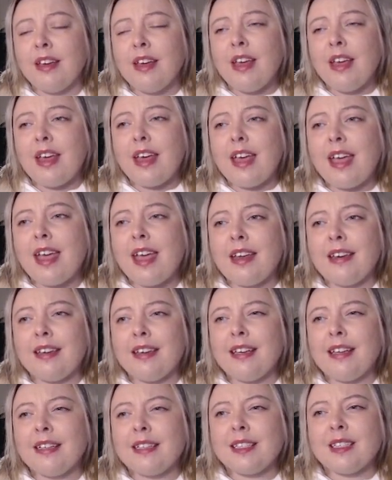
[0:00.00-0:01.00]
And
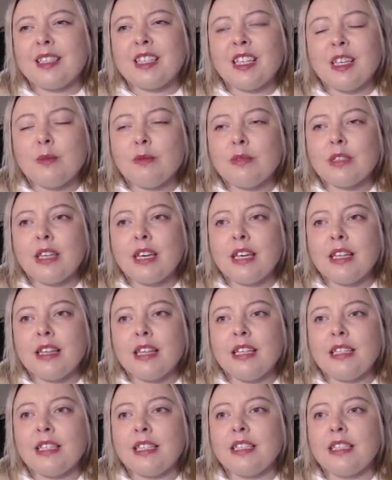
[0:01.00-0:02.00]
it seemed like they
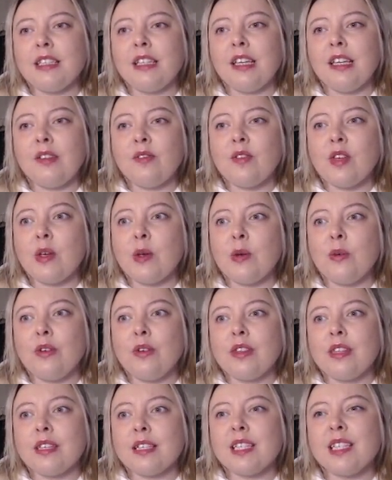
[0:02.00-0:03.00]
didn't give you
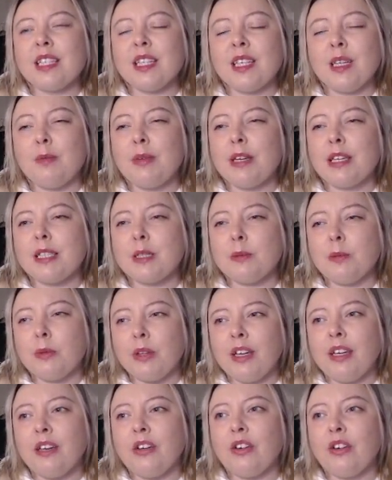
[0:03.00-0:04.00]
the sleep
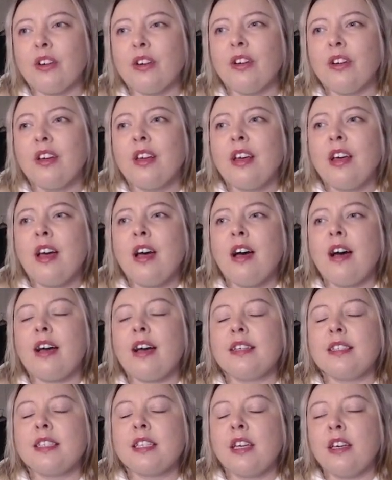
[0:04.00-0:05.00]
explainer
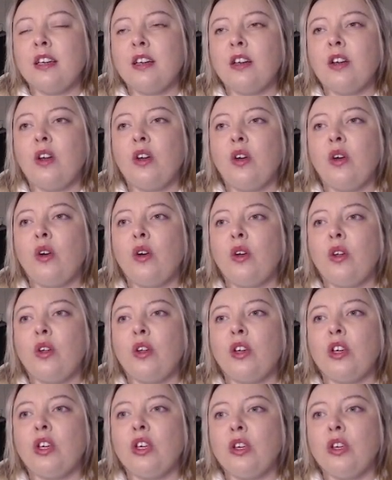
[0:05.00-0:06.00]
until
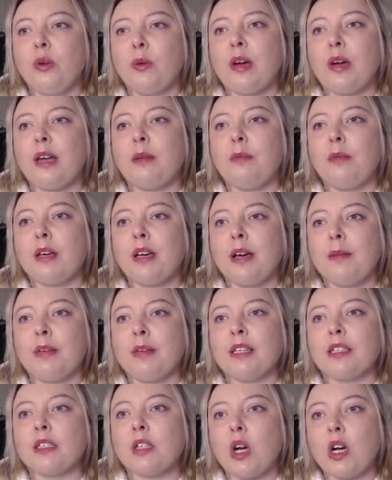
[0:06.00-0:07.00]
you had become
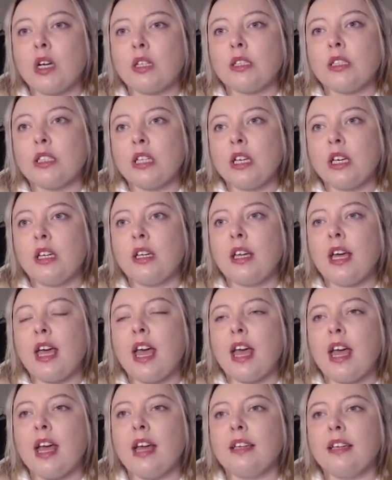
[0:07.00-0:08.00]
exhausted
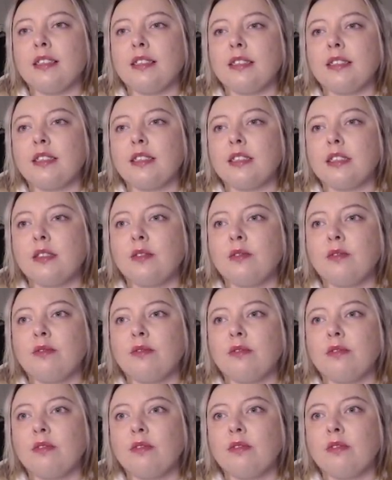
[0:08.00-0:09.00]
and,
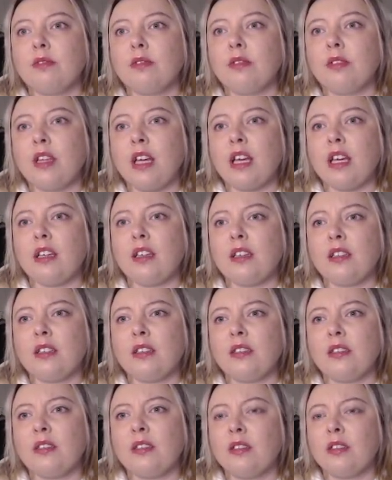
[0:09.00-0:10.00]
like,
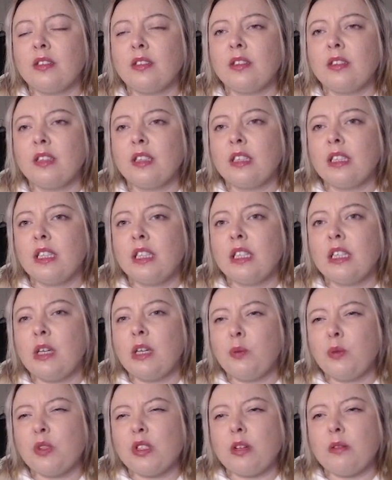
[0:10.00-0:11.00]
it
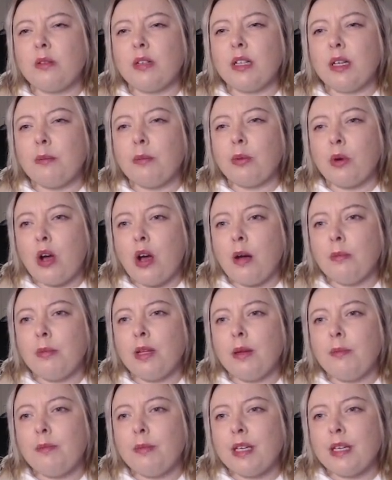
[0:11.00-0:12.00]
was already a
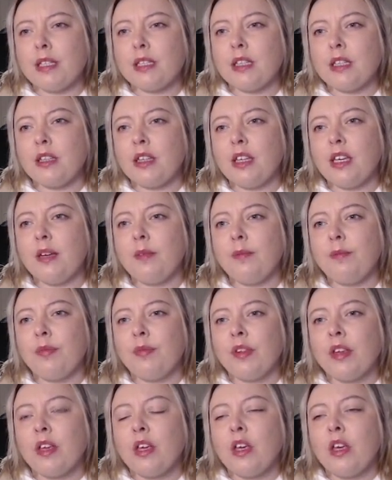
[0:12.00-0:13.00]
problem, basically.
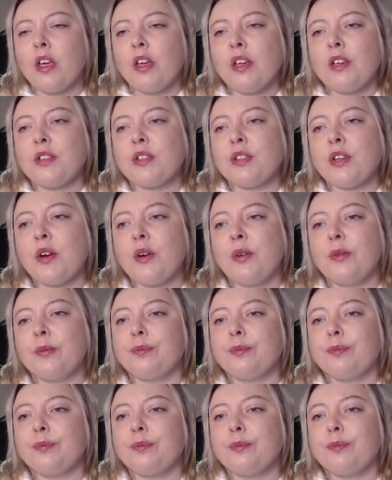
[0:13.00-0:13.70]
So